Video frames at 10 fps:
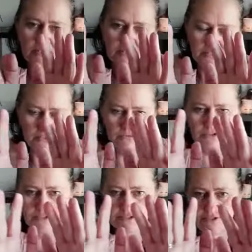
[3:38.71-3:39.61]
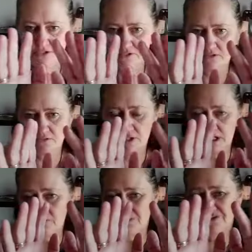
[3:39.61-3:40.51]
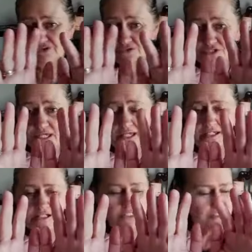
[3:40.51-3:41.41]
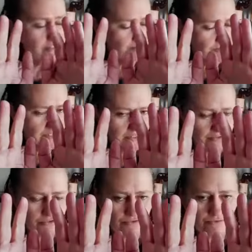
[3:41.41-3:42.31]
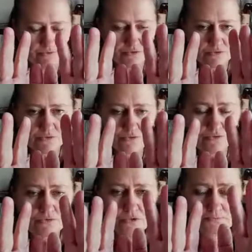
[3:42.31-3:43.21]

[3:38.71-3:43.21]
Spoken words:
So in this instance, working with this energy that I'm sending through.